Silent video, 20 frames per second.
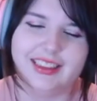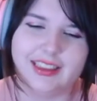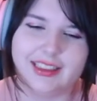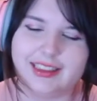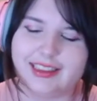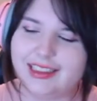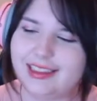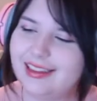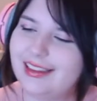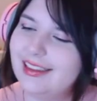
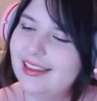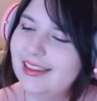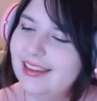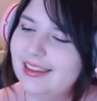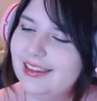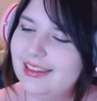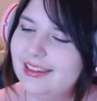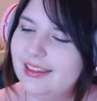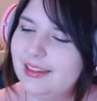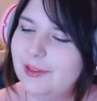
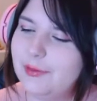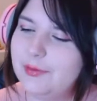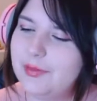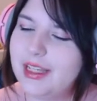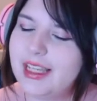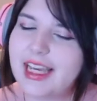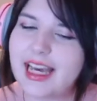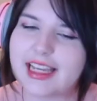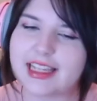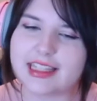uh, but
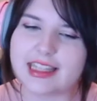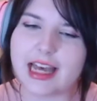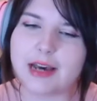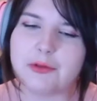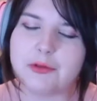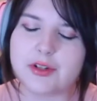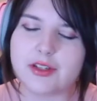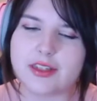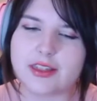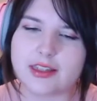yes, that
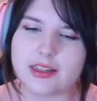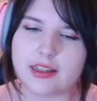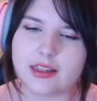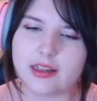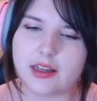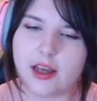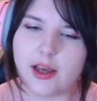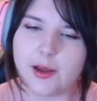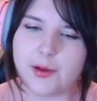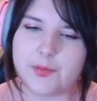was
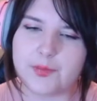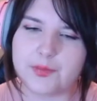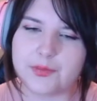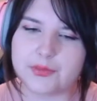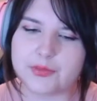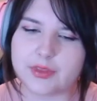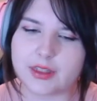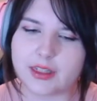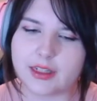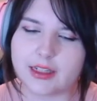um,
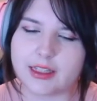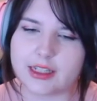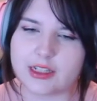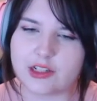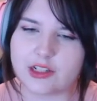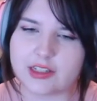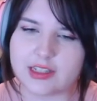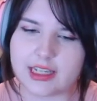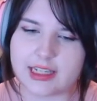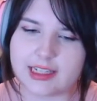Glitch
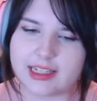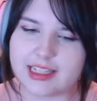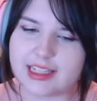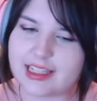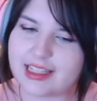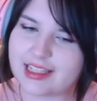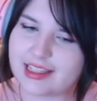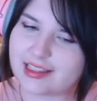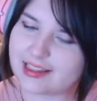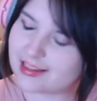
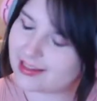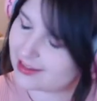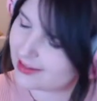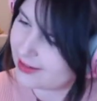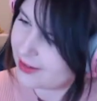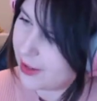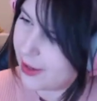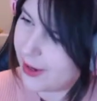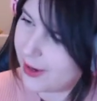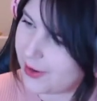Cities.
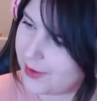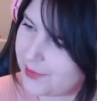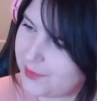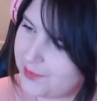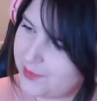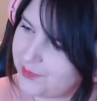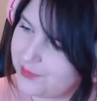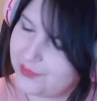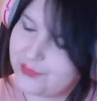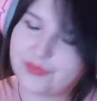
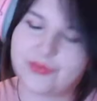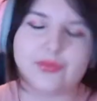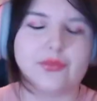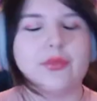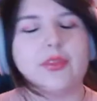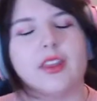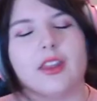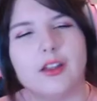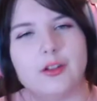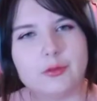Um,
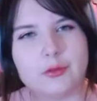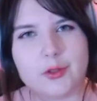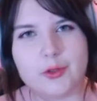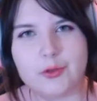Route